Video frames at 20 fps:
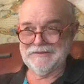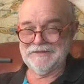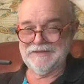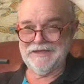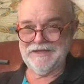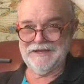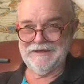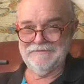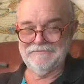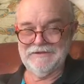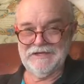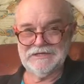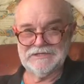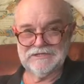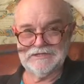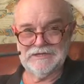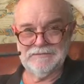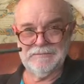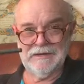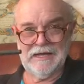Then
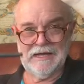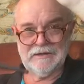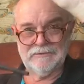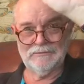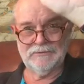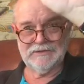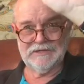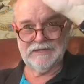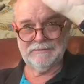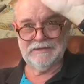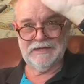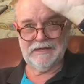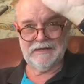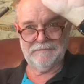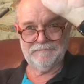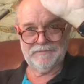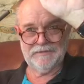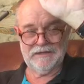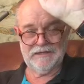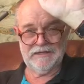eventually Mark will come
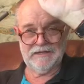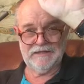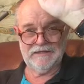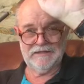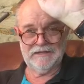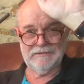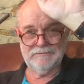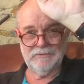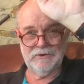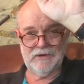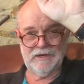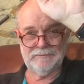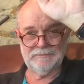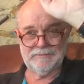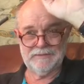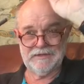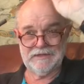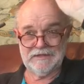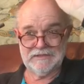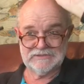out, and he might
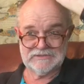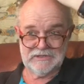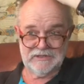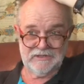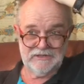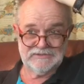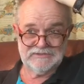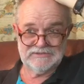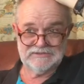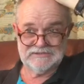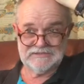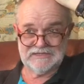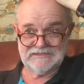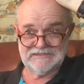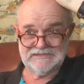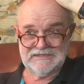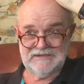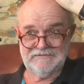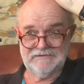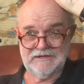be as close as, say,
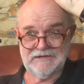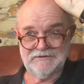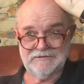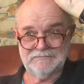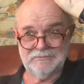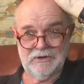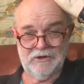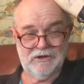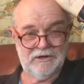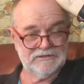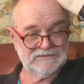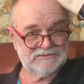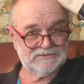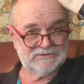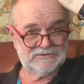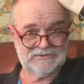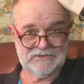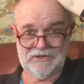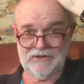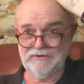700 miles
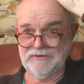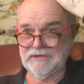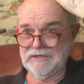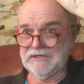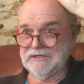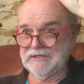or so